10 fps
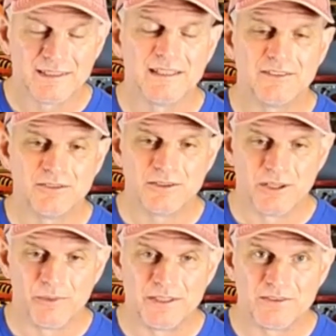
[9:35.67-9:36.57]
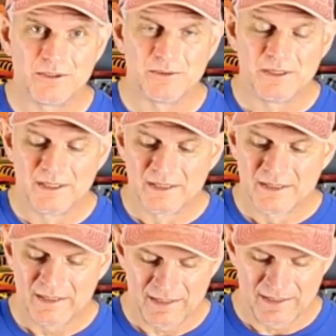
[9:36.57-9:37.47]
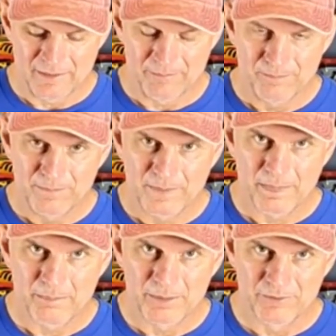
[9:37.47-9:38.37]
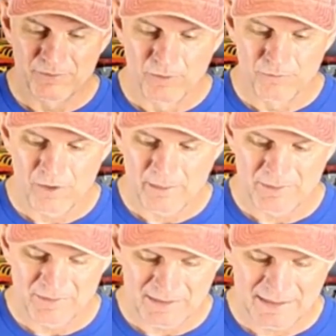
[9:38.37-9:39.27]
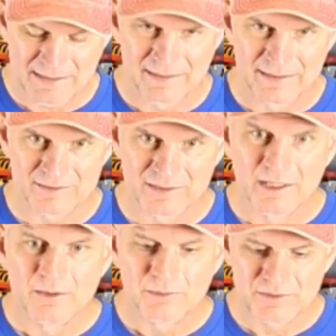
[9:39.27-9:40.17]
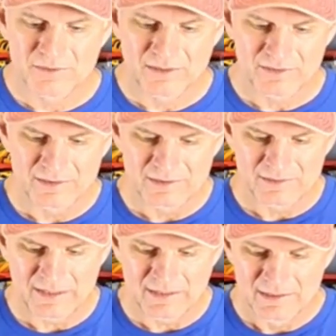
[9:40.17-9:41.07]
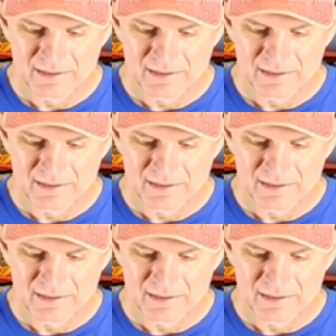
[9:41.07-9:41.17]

that you can go into, but full frame is the key to this, which essentially just like